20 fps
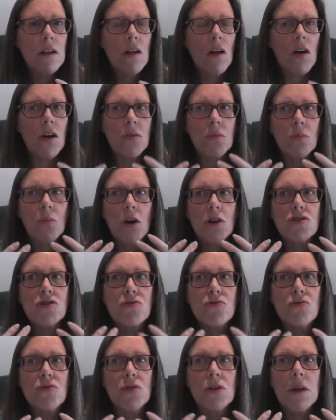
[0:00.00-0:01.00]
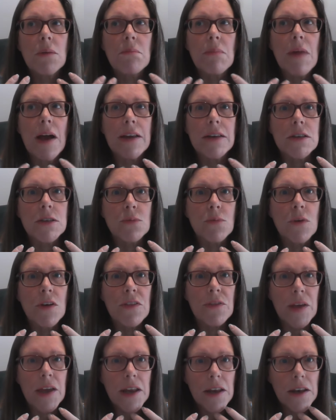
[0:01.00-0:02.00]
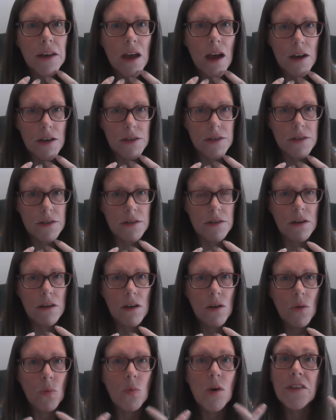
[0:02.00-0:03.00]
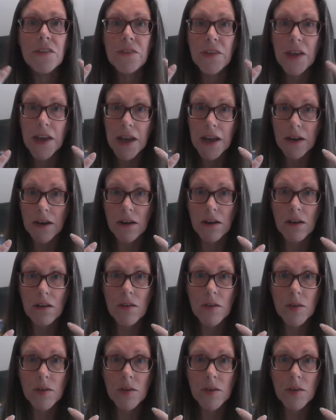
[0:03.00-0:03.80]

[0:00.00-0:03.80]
on what truly matters within us, within.